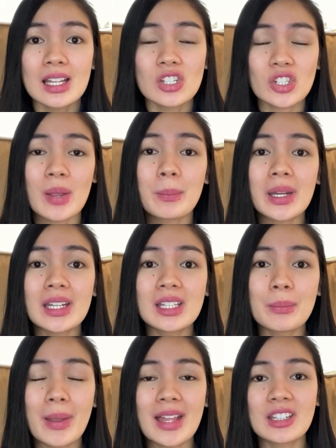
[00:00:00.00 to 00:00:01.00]
Siyempre,
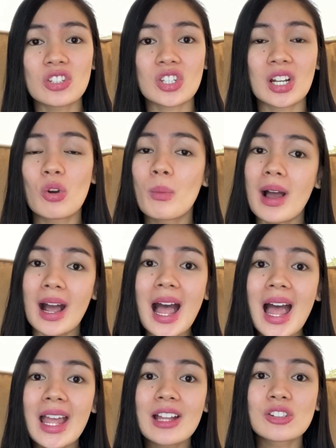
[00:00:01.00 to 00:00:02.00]
independent siyang
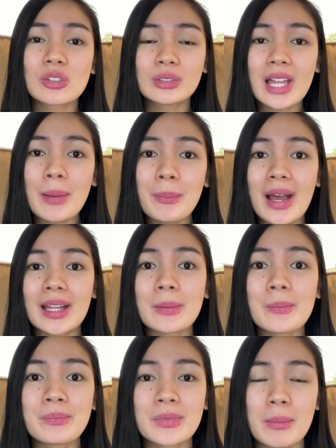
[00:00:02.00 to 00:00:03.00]
kumakain. So, dapat
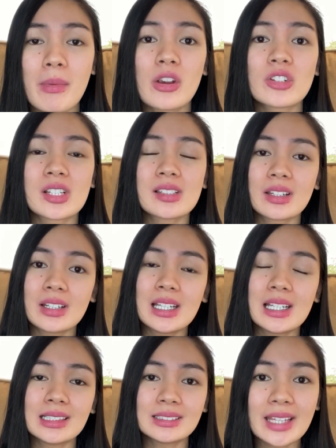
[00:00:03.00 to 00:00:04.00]
meron siyang
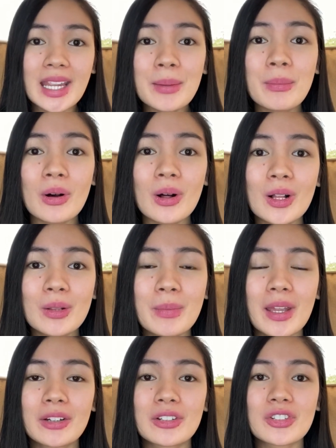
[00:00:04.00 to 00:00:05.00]
sariling table,
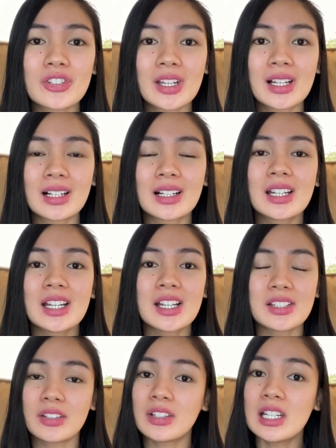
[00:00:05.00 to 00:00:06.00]
meron siyang
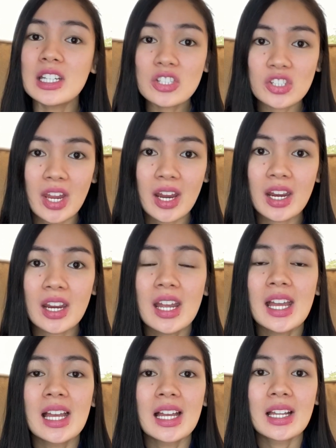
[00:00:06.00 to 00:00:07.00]
sariling chair,
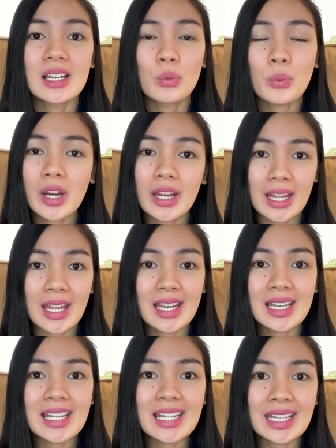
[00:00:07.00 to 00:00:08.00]

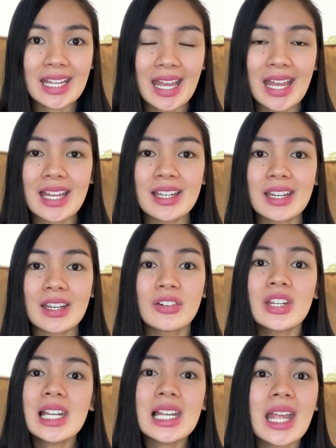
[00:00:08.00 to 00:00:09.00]
wherein he can
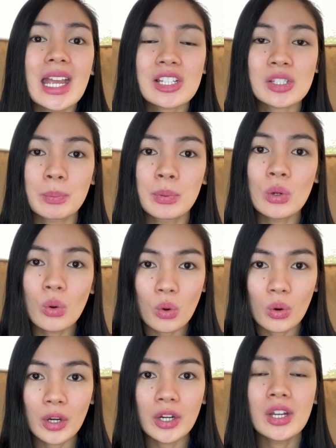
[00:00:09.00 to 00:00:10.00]
really
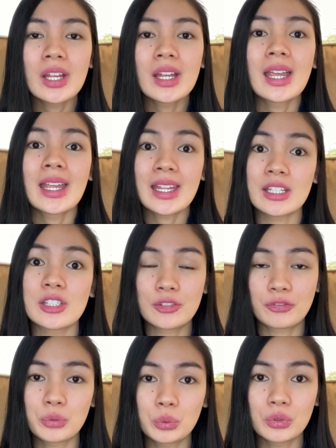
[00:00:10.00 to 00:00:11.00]
explore his
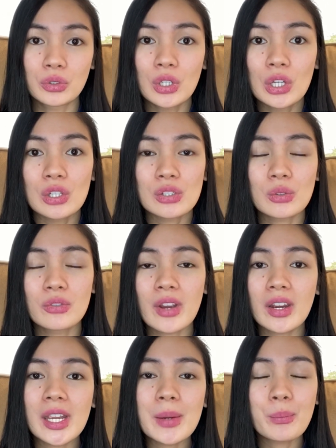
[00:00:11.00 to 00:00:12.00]
food. So,
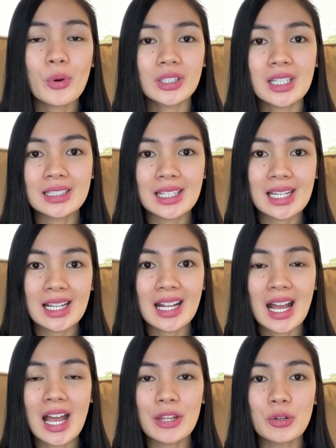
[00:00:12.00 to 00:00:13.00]
very important
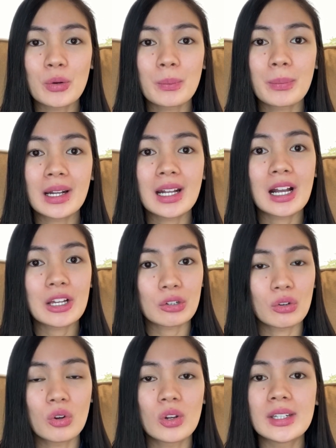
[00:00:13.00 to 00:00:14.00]
talaga yung
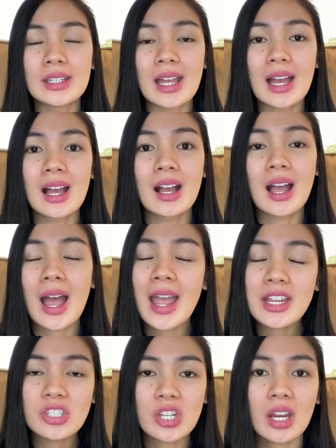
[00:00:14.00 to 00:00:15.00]
pagkakaroon ng
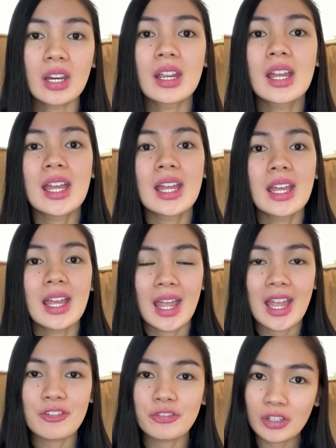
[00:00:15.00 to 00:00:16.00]
high chair.
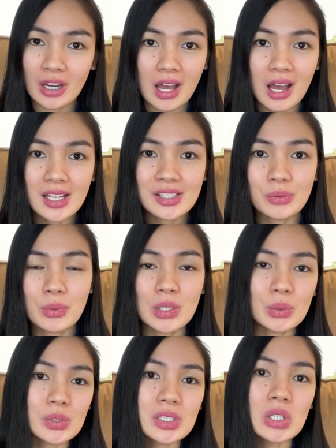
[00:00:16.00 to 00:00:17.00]
And for us, we
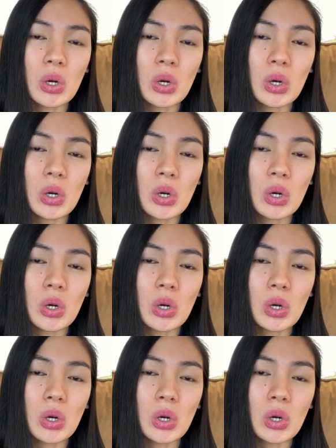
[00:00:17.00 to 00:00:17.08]
use the